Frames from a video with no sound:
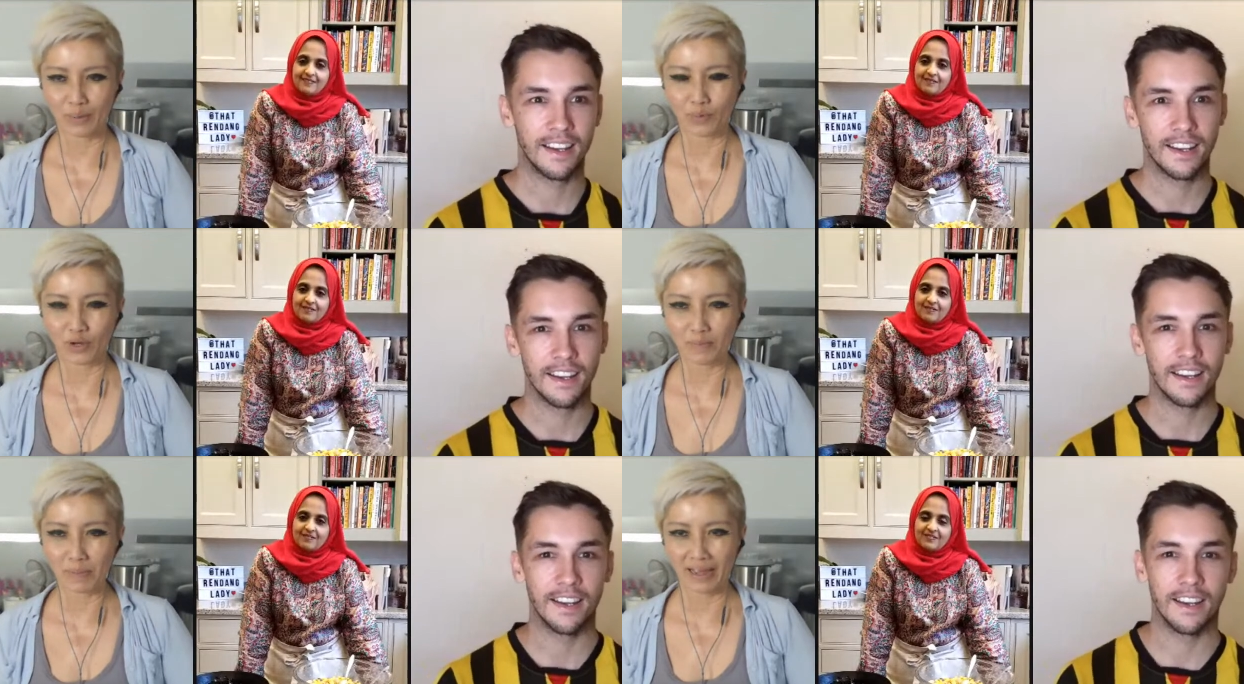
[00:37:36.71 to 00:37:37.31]

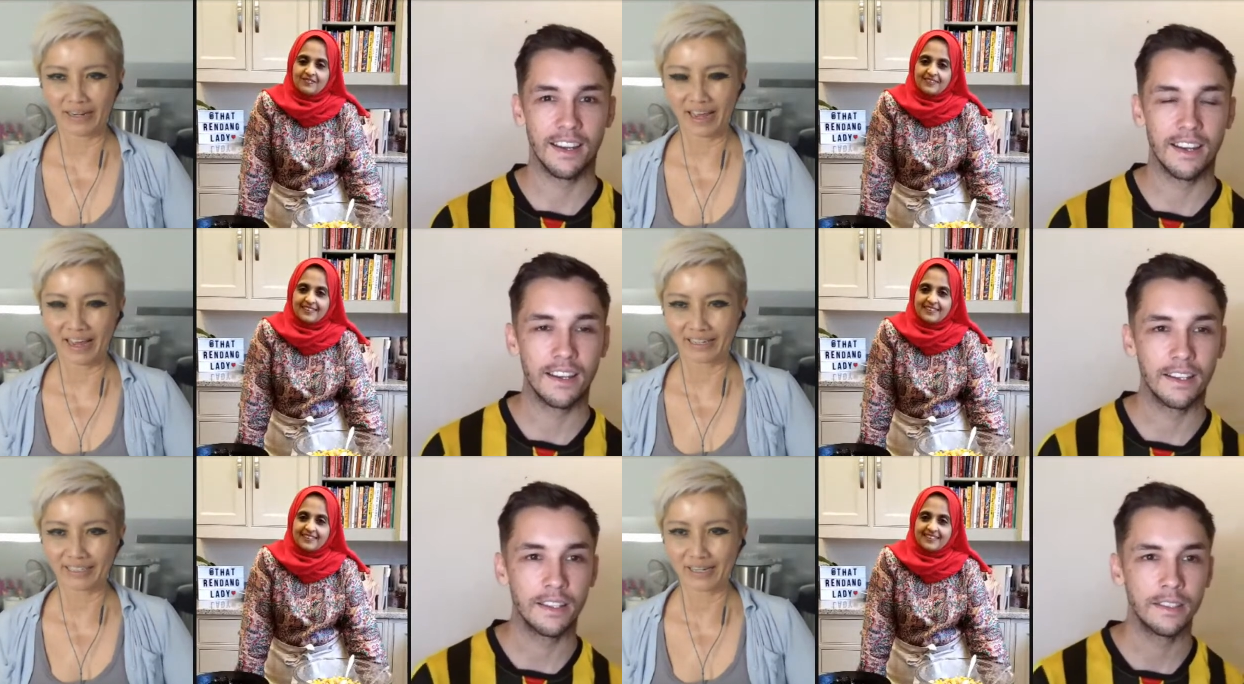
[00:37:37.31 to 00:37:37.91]
Speaker 1: boy band
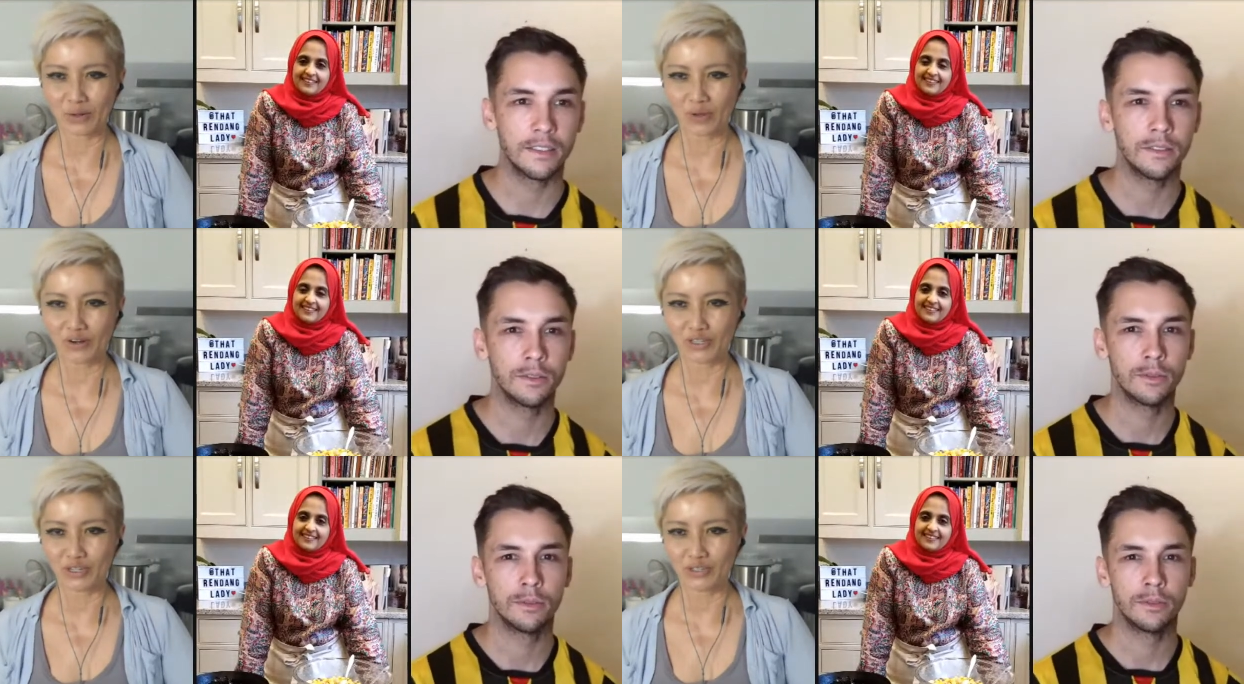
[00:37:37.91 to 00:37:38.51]
act
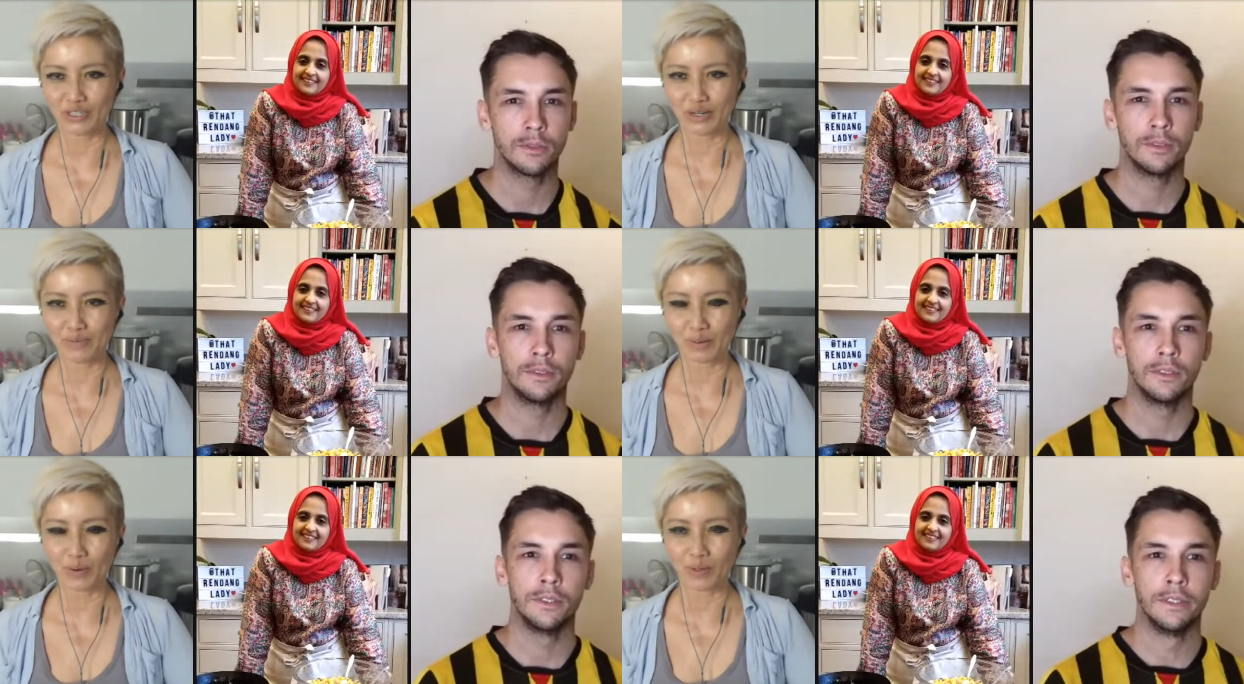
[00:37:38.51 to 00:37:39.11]
anywhere on
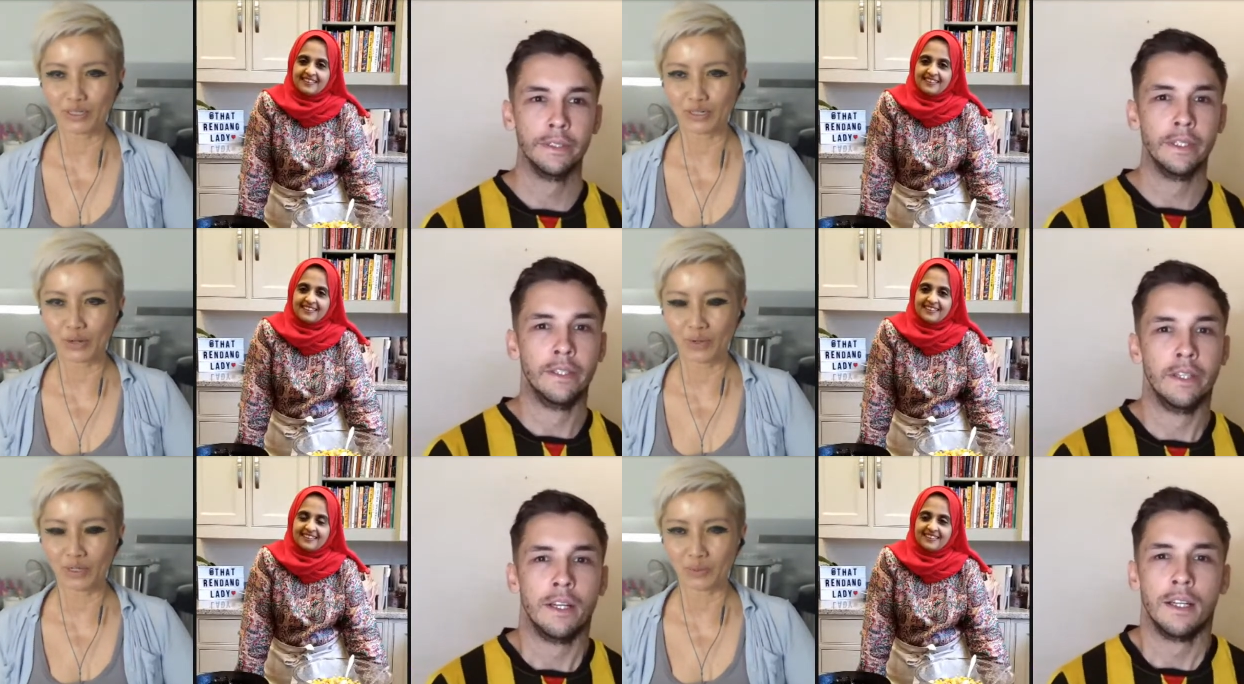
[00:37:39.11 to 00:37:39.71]
YouTube? Someone wants to
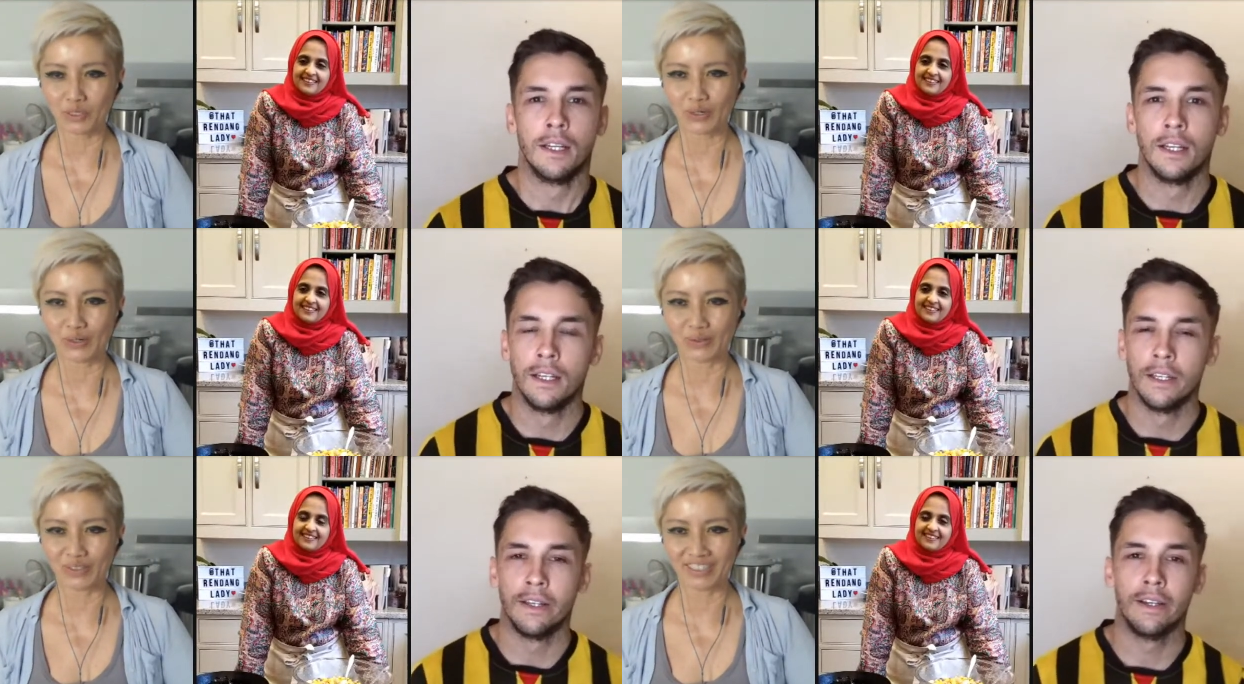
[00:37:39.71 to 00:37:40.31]
know what it was
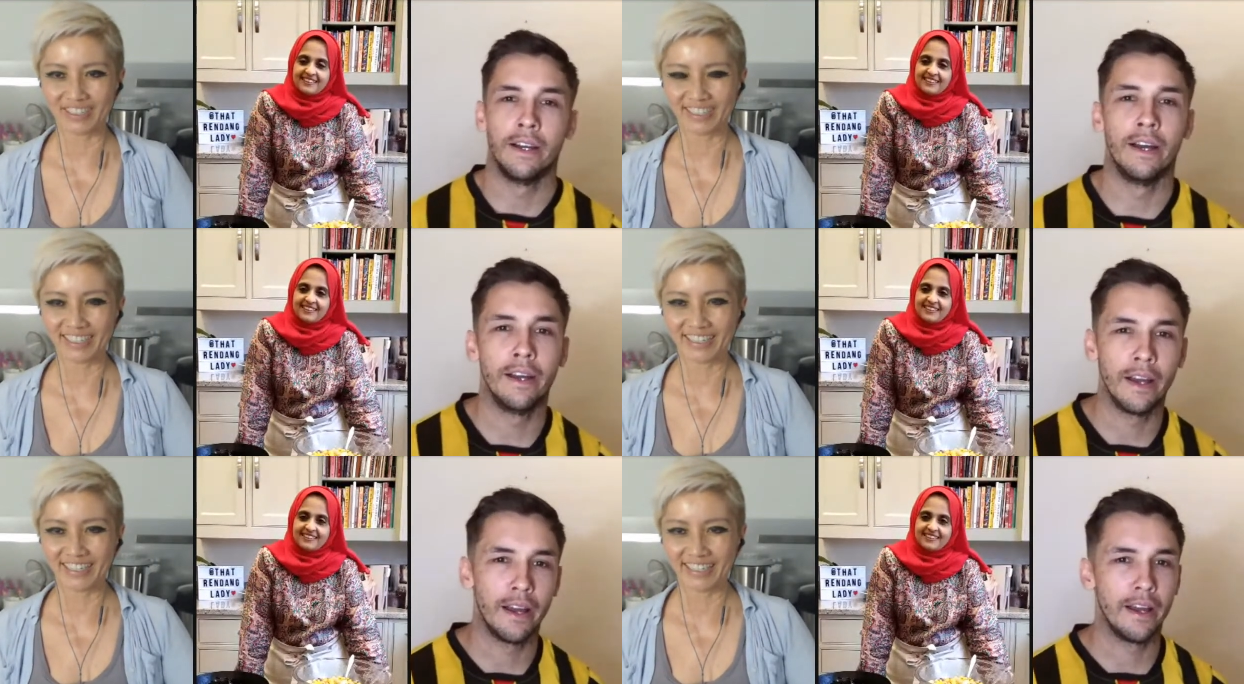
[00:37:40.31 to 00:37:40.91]
Speaker 2: called.
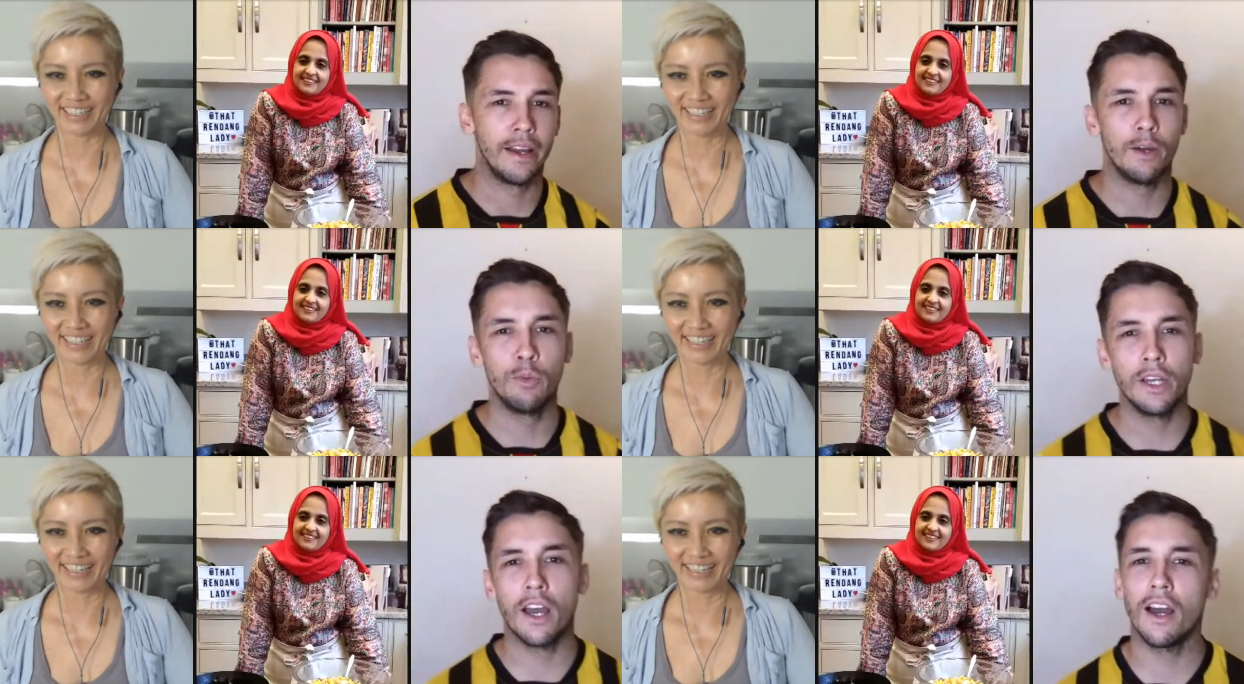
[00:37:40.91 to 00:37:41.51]

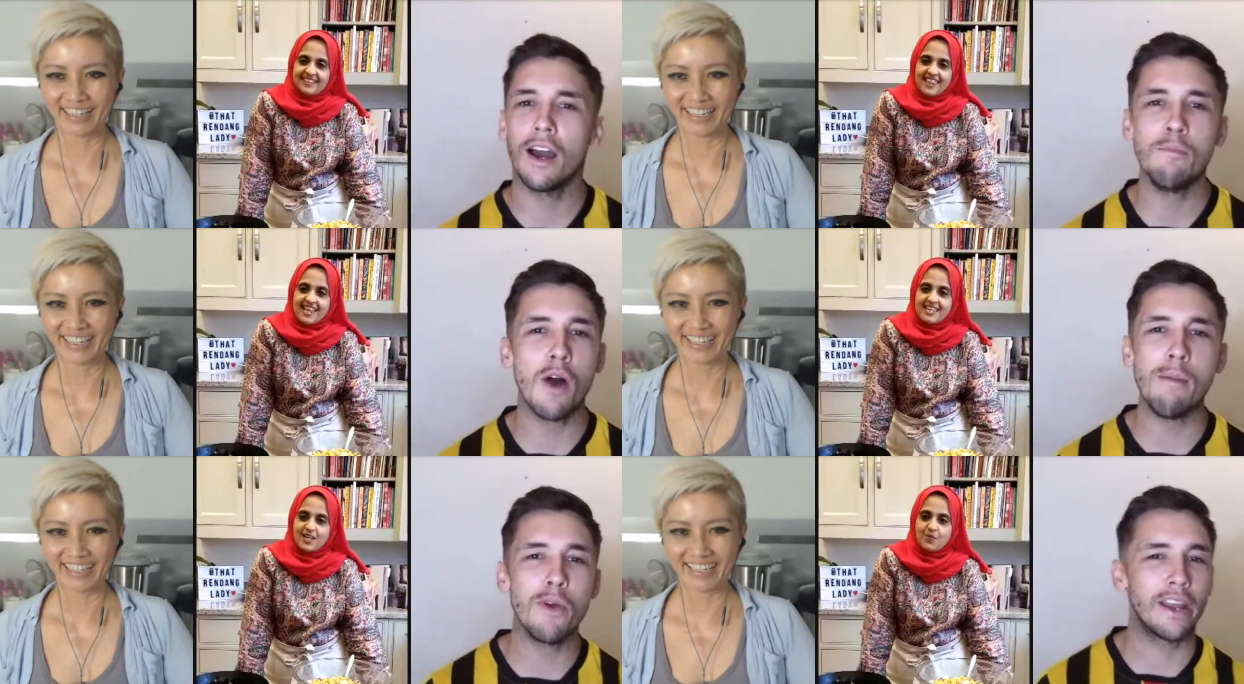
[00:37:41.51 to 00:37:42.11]
I'm
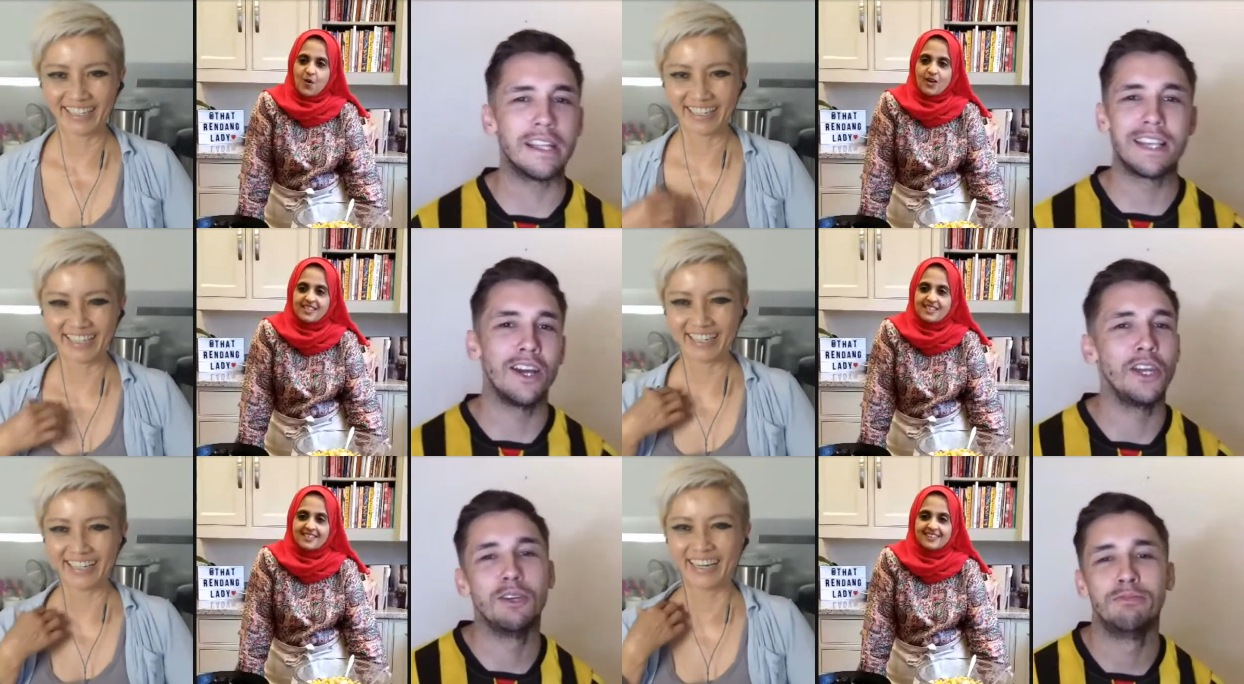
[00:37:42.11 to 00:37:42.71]
not going to
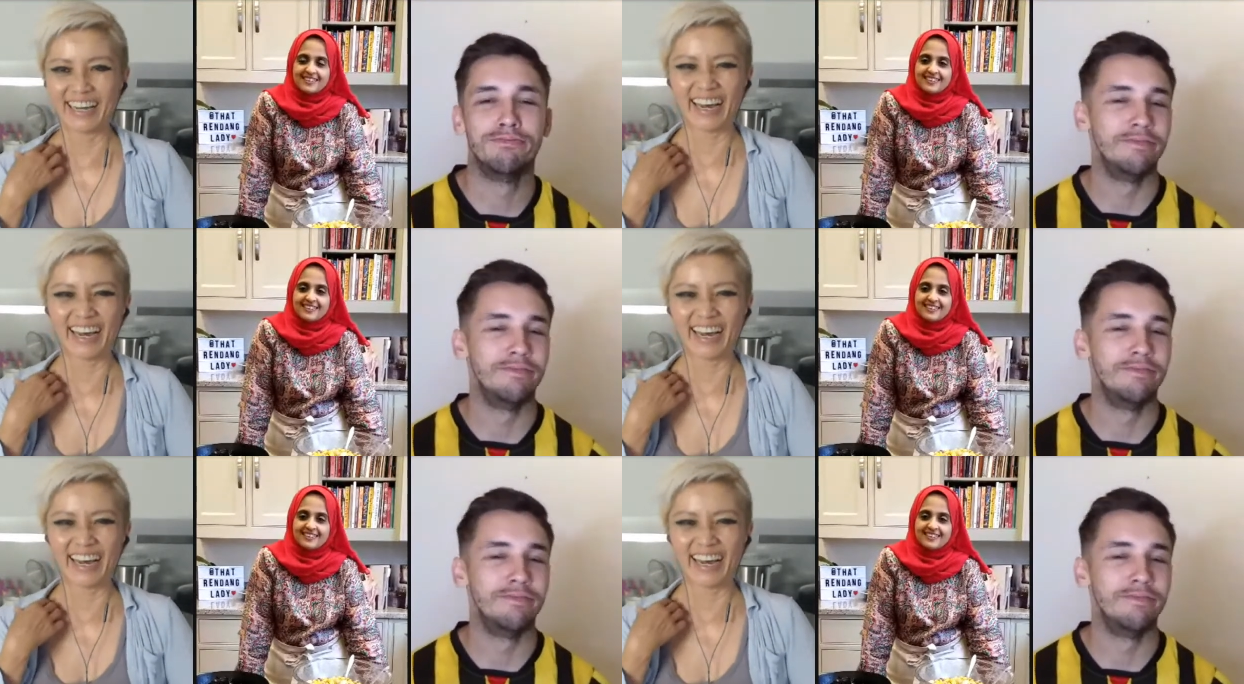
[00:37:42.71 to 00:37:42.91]
tell you.